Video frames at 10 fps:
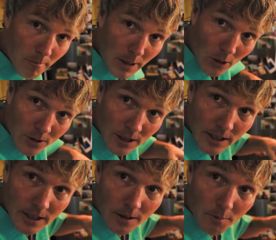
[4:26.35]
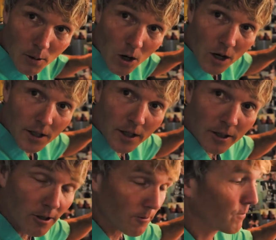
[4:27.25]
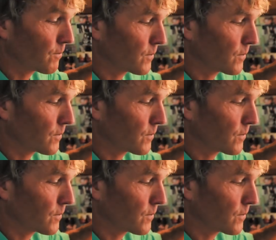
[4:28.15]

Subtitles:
melted in the pot here.